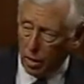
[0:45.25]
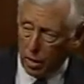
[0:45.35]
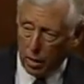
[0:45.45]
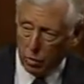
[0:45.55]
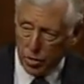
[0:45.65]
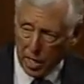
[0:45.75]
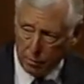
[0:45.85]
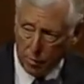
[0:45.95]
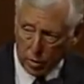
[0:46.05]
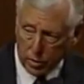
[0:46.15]
It was not
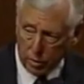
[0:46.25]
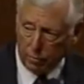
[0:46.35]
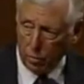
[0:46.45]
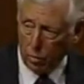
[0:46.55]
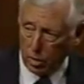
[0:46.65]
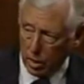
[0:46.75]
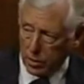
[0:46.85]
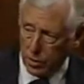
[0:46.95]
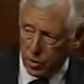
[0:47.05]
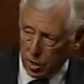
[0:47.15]
brought to the floor, as
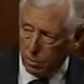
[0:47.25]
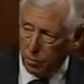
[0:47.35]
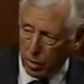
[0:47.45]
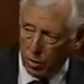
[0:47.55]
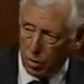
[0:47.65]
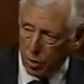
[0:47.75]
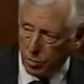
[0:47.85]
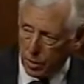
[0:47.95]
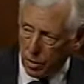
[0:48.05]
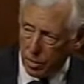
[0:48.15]
the gentleman recalls,
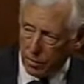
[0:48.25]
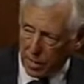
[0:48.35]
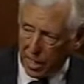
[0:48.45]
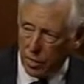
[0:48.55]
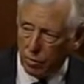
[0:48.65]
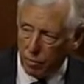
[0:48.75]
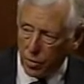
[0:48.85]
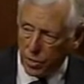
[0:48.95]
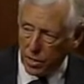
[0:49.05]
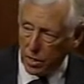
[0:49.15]
because of the
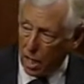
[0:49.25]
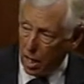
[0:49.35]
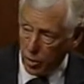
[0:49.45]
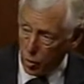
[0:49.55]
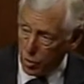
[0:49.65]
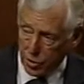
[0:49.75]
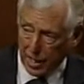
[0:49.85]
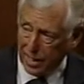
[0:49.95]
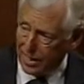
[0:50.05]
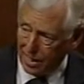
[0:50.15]
controversies on your
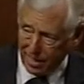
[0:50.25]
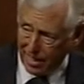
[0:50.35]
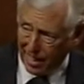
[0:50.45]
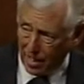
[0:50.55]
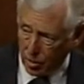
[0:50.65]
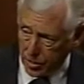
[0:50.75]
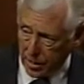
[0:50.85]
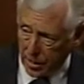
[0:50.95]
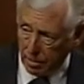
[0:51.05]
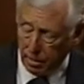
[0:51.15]
side, not our
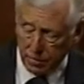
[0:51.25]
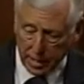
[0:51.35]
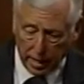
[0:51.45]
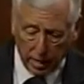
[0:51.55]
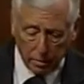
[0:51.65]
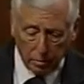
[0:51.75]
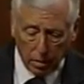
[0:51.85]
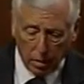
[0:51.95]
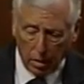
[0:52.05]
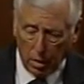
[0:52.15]
side of the aisle.
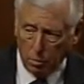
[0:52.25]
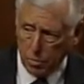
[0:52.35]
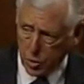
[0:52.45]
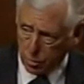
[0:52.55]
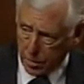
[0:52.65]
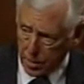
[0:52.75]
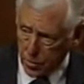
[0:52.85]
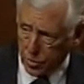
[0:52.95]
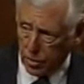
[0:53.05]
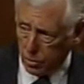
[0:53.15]
Mr.
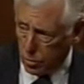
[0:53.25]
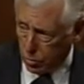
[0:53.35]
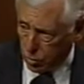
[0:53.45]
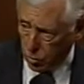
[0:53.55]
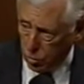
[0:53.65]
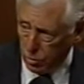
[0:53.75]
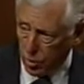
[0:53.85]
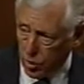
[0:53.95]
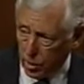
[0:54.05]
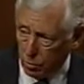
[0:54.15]
Peterson, to whom the
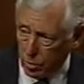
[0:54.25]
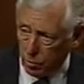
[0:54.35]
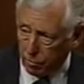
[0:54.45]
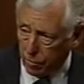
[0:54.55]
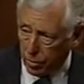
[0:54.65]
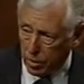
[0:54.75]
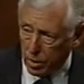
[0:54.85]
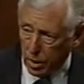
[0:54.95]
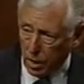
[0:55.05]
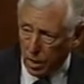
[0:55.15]
gentleman referred,
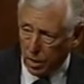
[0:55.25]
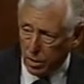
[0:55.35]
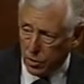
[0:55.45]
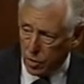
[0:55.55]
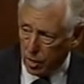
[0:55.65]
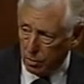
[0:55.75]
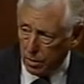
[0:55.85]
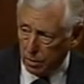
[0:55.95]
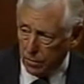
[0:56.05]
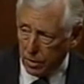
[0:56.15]
the chairman
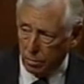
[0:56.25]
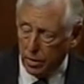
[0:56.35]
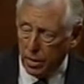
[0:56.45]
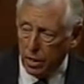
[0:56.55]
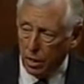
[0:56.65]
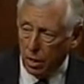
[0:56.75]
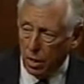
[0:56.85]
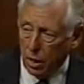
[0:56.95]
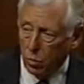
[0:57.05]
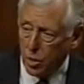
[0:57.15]
of the committee,
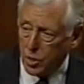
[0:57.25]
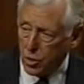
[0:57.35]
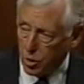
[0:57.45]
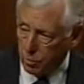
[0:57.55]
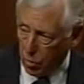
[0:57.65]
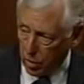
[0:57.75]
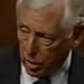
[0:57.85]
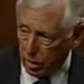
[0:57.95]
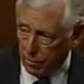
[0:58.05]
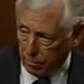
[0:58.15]
was in support
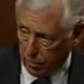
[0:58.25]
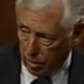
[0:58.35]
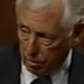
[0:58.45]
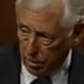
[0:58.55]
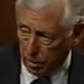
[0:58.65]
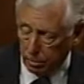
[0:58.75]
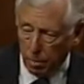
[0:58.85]
of the Farm Bill.